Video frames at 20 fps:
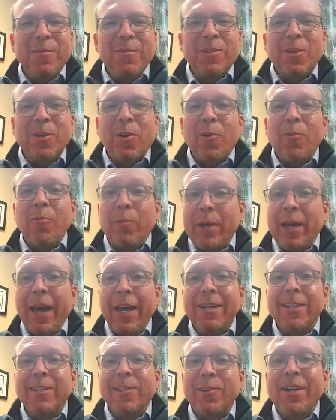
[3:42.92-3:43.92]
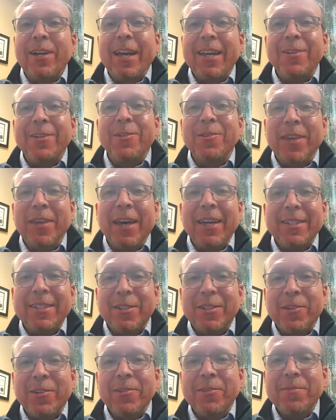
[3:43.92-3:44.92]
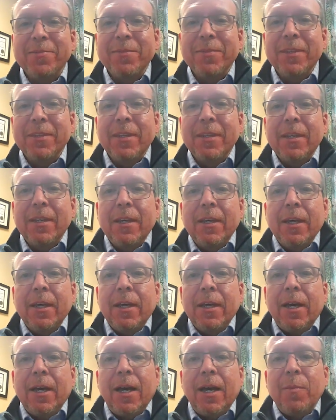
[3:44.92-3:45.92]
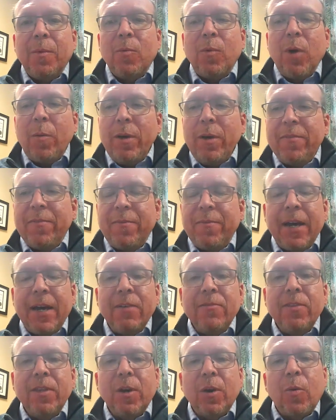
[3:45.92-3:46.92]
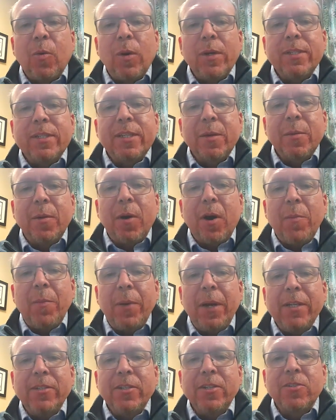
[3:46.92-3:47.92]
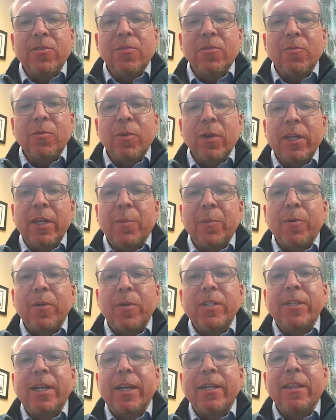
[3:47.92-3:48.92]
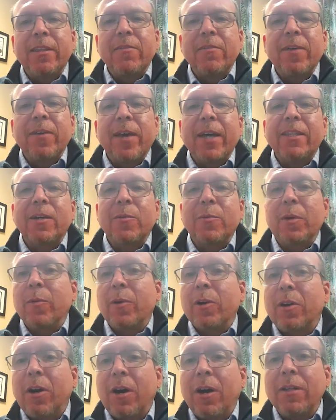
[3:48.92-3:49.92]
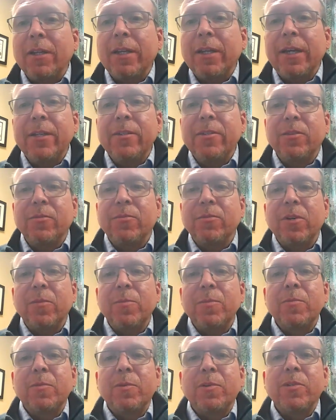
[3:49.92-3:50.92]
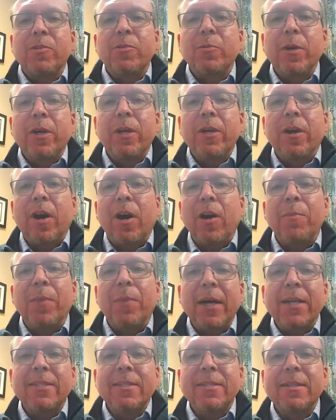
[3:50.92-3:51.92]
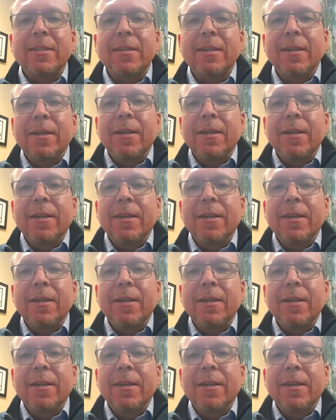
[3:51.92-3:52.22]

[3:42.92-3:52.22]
So we had to learn how to do that too. What we found though was that our patients really appreciated the fact that we were calling into the rooms, we were doing our best